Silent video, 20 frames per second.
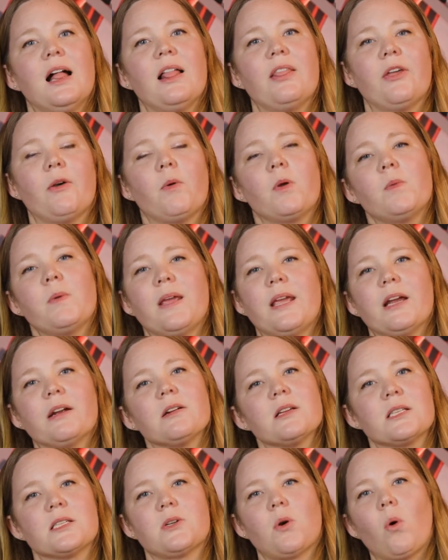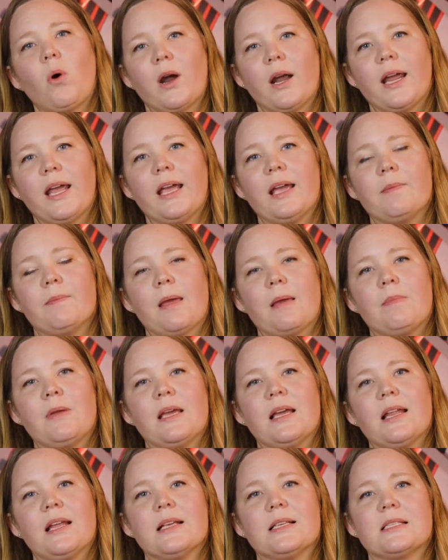That when we hear a story, maybe
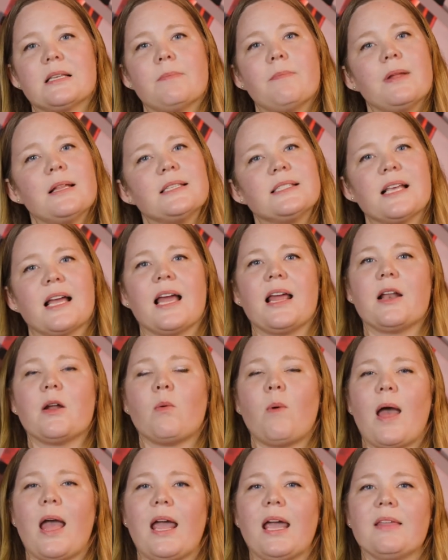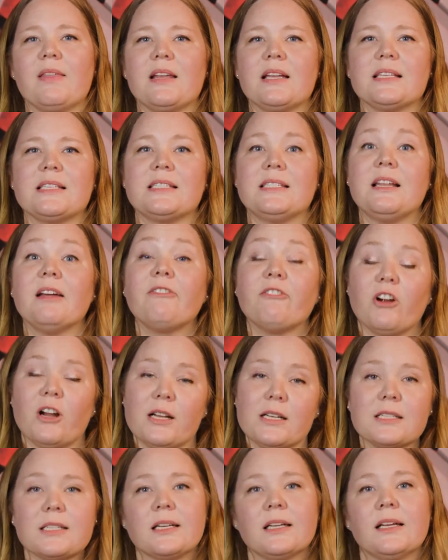it cements it in a way that is
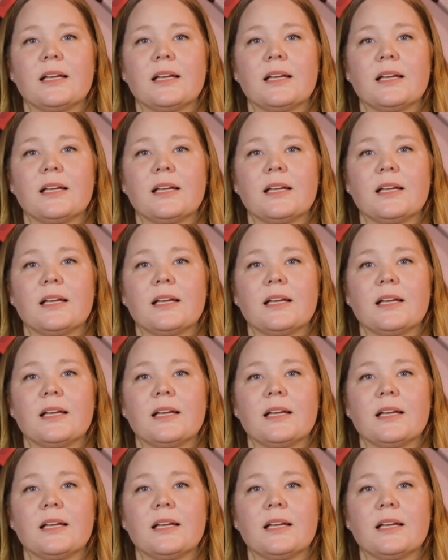different